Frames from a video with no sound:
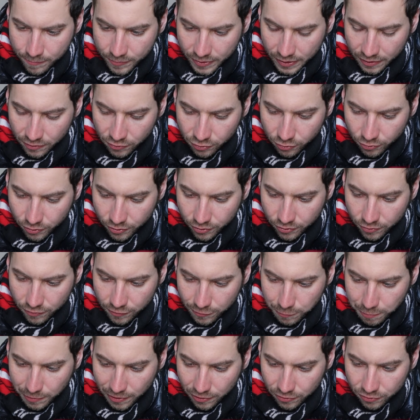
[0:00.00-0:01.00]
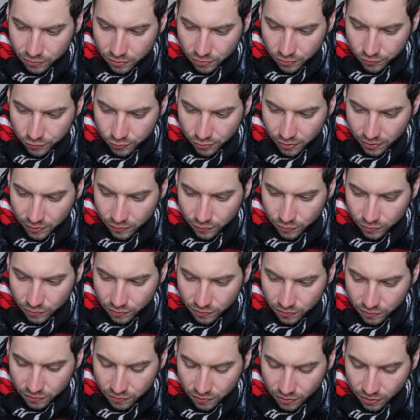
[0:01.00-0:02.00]
and to interspousal
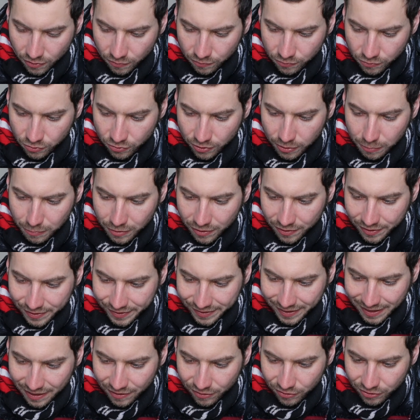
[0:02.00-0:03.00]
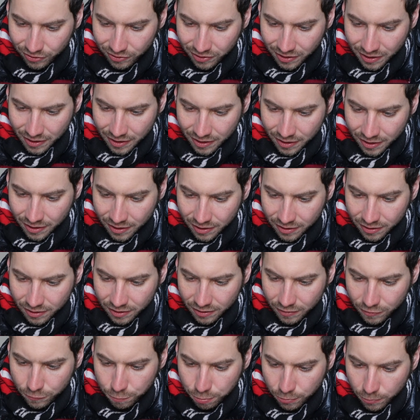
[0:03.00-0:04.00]
transfers of $3 million.
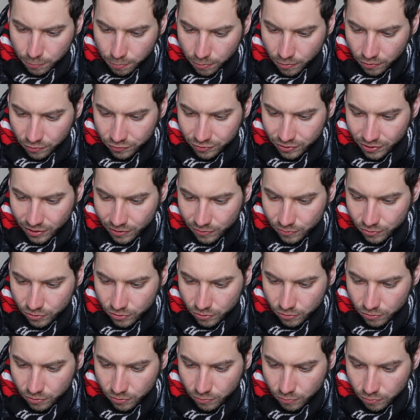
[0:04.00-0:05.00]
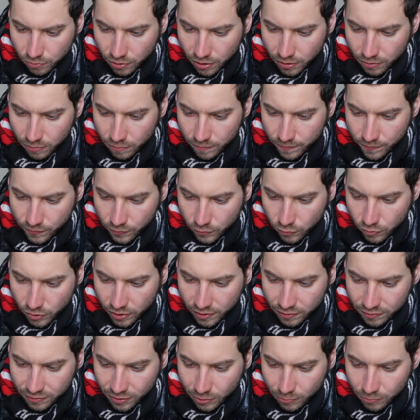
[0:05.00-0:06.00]
This proposal, however, would
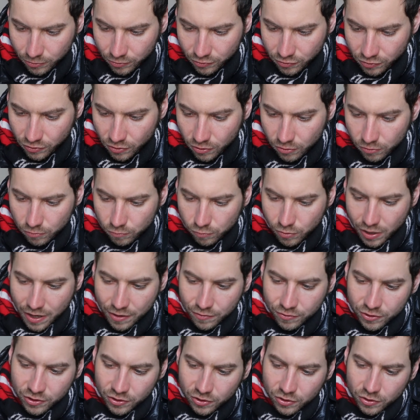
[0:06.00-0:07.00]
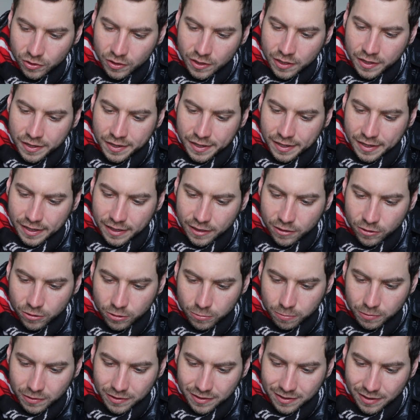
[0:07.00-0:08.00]
raise almost no revenue and it
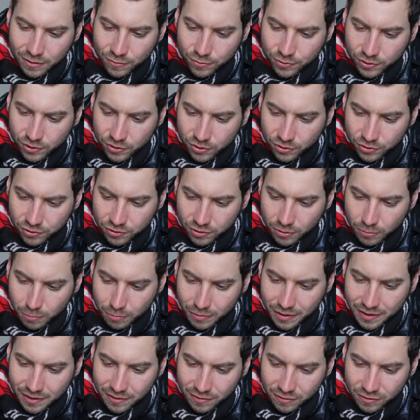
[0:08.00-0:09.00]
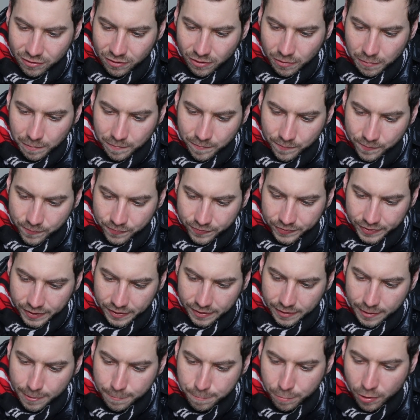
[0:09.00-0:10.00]
would be difficult to administer,
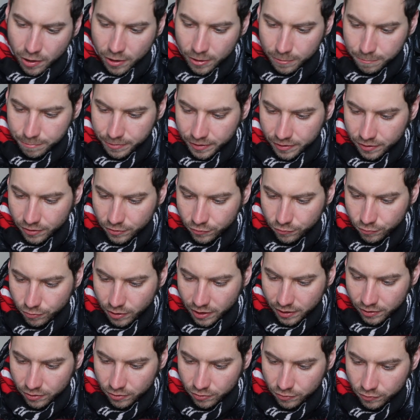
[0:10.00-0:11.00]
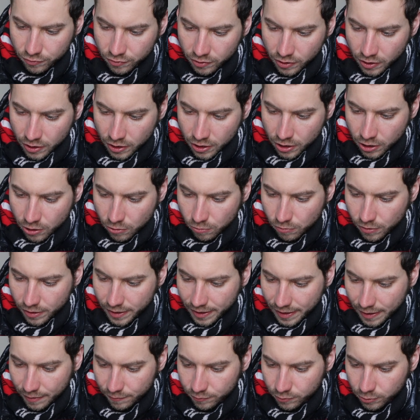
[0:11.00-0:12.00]
in part because records would
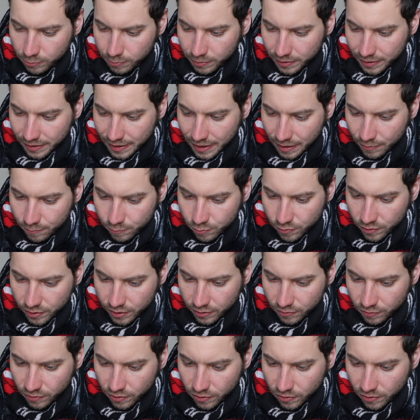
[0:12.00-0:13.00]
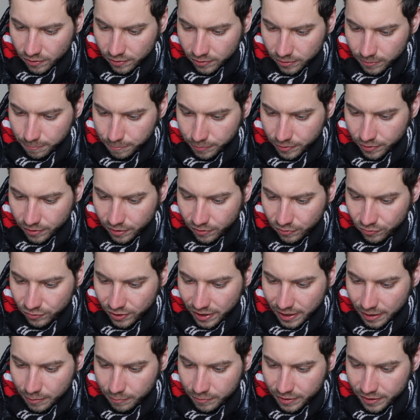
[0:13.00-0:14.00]
have to be kept for an even longer period of
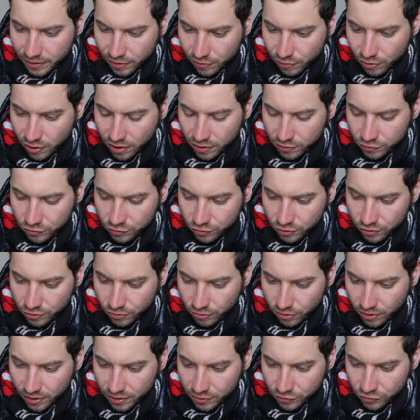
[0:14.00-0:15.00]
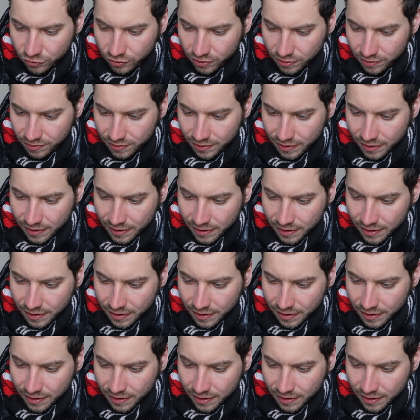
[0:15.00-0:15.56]
time and across generations.